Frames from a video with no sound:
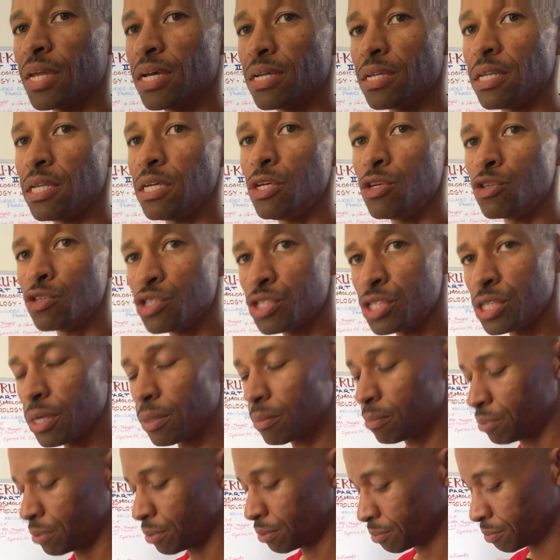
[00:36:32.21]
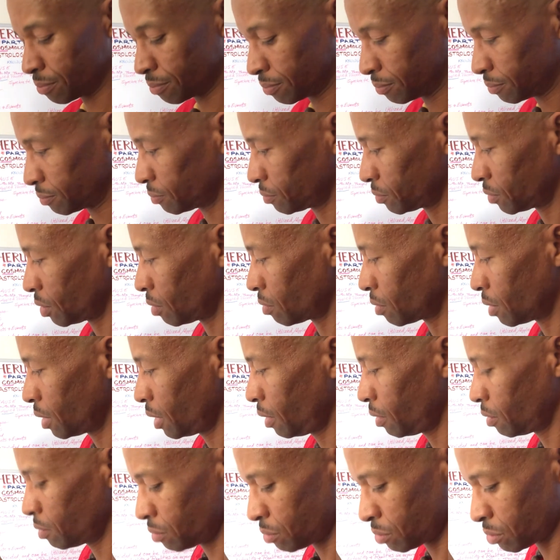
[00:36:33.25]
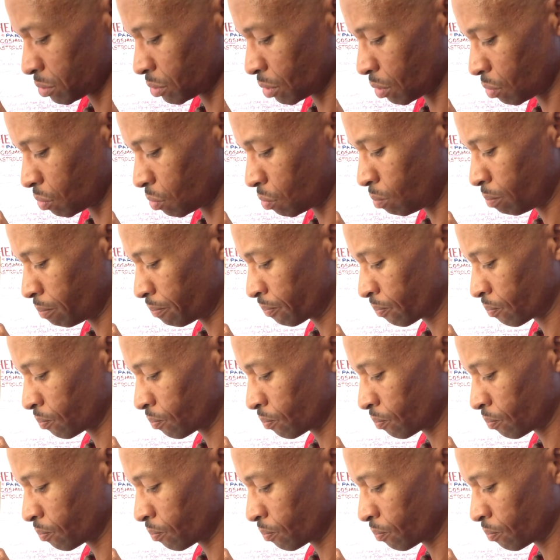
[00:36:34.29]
leadership. All right, so